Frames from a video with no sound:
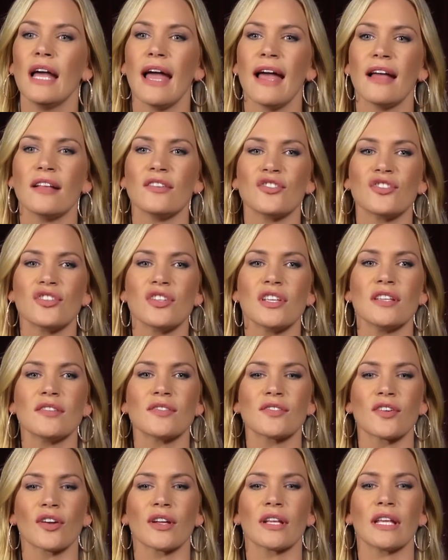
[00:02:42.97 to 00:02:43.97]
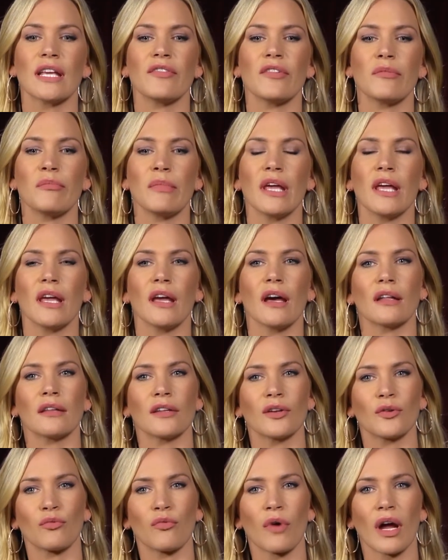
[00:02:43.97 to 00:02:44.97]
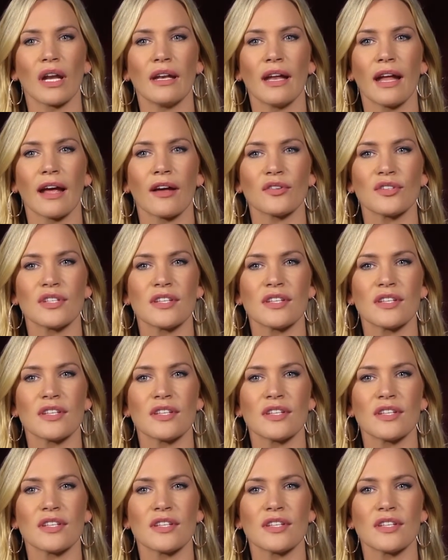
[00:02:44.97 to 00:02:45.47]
And she started giving me a little rundown.